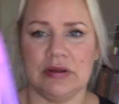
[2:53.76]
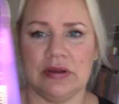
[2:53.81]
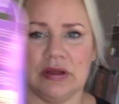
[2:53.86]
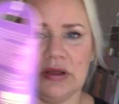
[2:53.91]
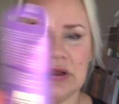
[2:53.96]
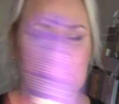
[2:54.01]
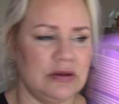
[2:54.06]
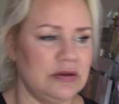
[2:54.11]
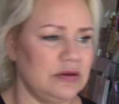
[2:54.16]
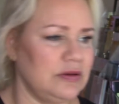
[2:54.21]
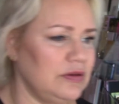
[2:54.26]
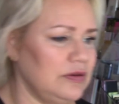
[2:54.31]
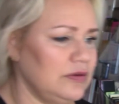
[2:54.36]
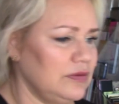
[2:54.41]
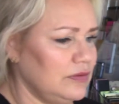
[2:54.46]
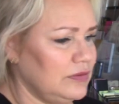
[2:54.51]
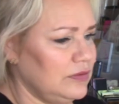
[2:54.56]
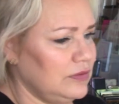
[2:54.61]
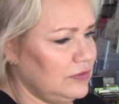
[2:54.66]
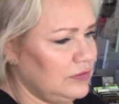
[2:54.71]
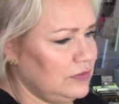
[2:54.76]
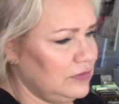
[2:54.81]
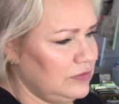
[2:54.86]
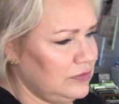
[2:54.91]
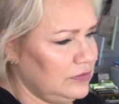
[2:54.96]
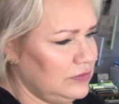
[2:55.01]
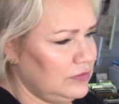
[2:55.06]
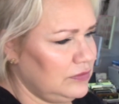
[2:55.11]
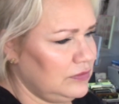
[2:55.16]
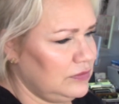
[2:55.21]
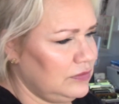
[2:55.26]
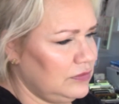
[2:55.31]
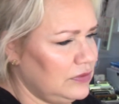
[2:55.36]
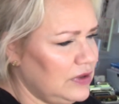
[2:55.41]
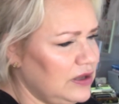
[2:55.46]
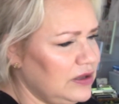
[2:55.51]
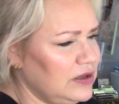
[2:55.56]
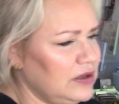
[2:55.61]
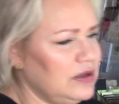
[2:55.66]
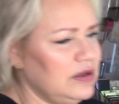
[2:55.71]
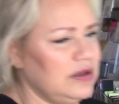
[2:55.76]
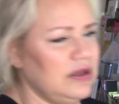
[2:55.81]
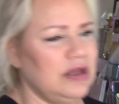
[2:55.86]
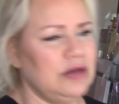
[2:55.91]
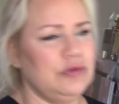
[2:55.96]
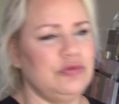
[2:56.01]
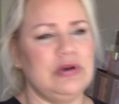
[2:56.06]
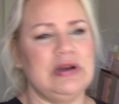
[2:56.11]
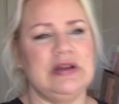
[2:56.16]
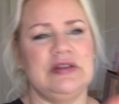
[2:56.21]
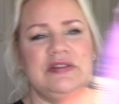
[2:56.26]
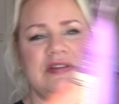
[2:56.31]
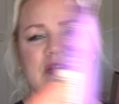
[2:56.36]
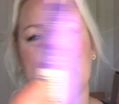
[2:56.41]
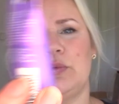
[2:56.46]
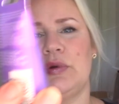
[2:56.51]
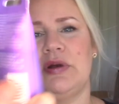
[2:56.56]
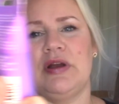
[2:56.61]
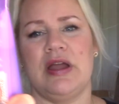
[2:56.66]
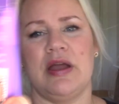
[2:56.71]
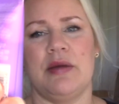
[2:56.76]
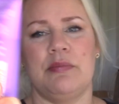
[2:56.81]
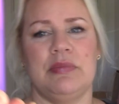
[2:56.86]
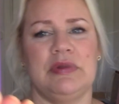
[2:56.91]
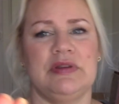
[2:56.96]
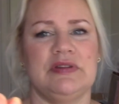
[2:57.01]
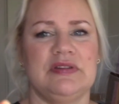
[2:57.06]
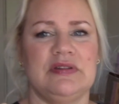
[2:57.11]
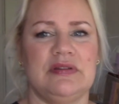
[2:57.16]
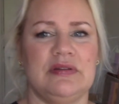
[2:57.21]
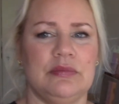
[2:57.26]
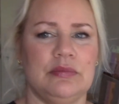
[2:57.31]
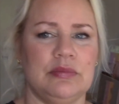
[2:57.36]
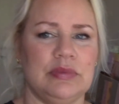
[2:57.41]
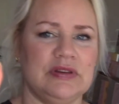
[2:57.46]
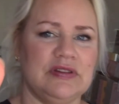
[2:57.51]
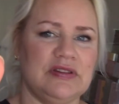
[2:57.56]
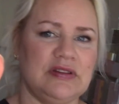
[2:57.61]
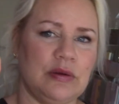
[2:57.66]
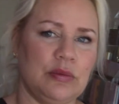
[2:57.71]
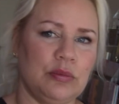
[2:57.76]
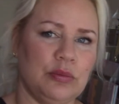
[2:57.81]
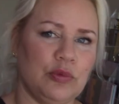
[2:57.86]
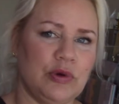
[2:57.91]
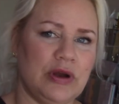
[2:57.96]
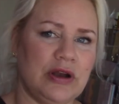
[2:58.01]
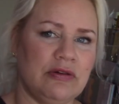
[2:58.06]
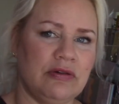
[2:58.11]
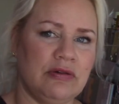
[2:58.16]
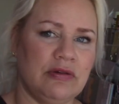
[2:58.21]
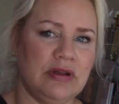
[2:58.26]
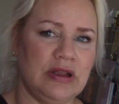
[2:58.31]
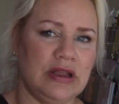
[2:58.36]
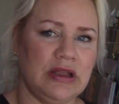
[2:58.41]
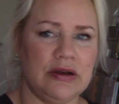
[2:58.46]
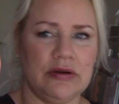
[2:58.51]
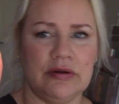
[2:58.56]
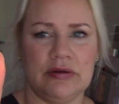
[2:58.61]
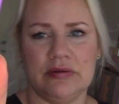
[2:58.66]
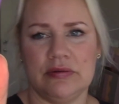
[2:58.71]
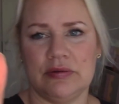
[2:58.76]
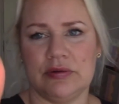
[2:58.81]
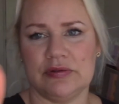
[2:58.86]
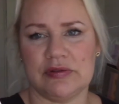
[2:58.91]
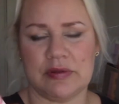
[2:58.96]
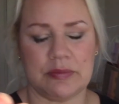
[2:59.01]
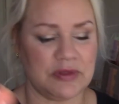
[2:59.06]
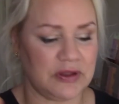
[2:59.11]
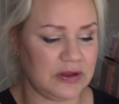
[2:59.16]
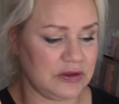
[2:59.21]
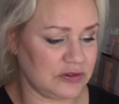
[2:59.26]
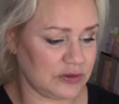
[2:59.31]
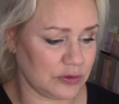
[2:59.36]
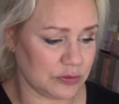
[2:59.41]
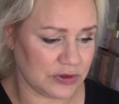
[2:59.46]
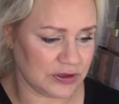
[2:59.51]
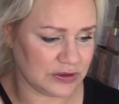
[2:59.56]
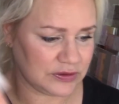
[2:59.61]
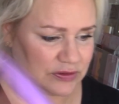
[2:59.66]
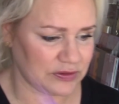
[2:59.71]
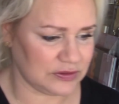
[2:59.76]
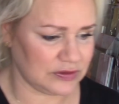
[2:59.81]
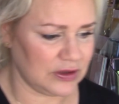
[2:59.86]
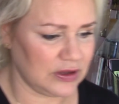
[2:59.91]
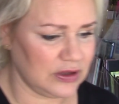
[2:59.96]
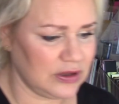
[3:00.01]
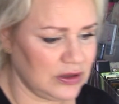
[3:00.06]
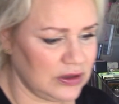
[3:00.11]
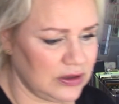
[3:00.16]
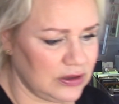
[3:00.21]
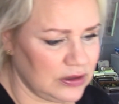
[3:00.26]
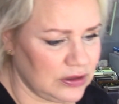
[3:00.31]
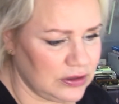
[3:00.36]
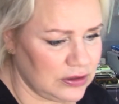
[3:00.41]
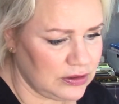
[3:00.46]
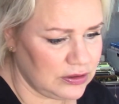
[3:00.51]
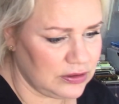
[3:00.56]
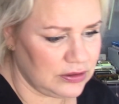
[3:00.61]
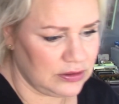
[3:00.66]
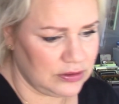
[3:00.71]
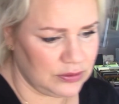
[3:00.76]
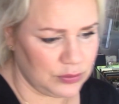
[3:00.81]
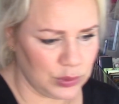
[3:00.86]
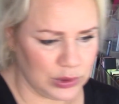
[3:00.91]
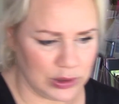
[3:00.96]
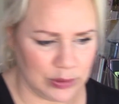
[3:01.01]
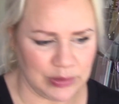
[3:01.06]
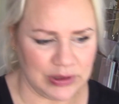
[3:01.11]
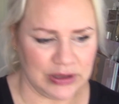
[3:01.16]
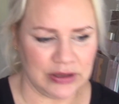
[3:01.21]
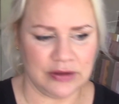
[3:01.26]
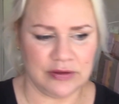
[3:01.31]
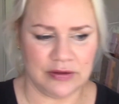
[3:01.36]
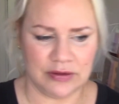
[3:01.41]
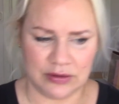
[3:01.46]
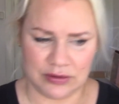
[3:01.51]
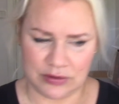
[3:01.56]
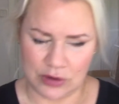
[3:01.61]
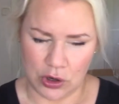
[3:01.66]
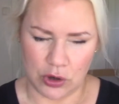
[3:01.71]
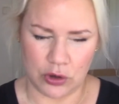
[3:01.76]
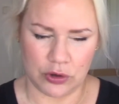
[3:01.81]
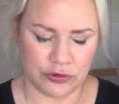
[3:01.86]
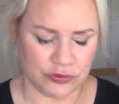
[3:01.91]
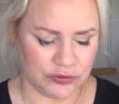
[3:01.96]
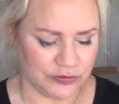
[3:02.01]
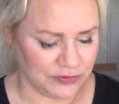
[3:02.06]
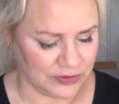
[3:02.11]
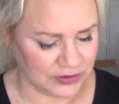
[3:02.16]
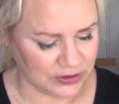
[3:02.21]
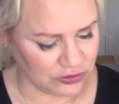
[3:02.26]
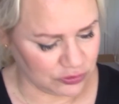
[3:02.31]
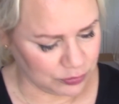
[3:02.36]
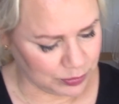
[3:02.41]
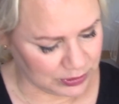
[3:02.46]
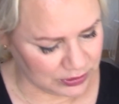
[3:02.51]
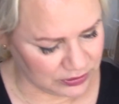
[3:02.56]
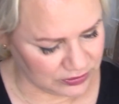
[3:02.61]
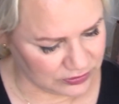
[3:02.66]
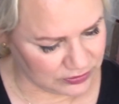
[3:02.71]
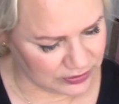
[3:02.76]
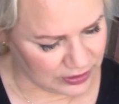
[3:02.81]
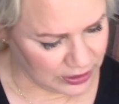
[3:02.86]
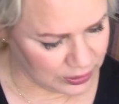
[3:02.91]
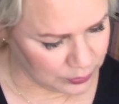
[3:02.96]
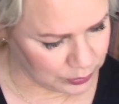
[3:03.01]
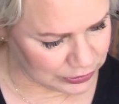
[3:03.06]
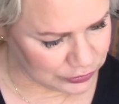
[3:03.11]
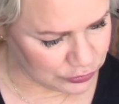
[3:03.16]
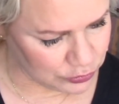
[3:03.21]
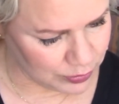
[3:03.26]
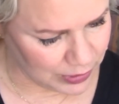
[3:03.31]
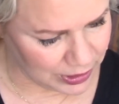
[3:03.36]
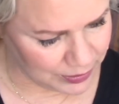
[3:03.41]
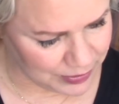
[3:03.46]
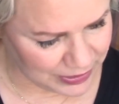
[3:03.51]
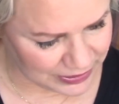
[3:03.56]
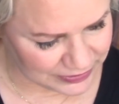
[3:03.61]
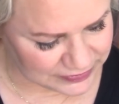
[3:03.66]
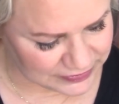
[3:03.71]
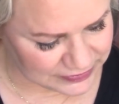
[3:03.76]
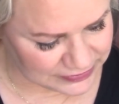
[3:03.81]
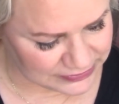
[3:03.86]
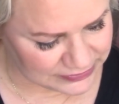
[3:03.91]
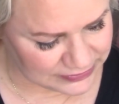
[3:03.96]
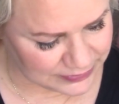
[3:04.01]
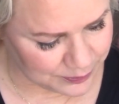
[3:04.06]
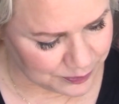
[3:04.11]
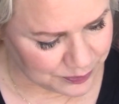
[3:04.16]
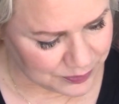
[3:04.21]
And I can't really see where I am, but somewhere here or something. So this will be hard to finish, but I will do my best.